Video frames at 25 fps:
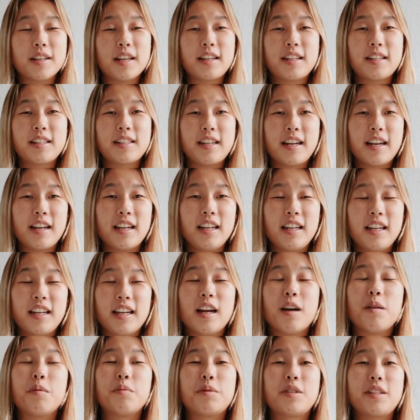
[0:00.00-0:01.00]
like standing and
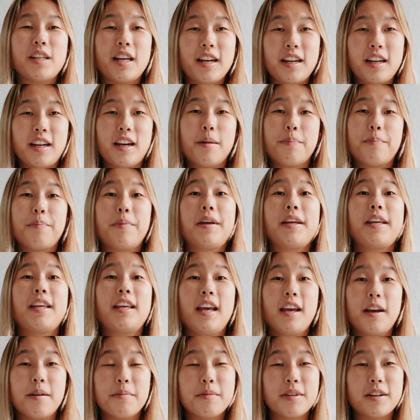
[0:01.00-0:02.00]
helped setting up like
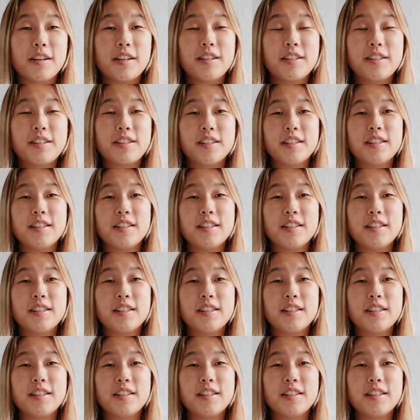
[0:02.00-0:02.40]
cameras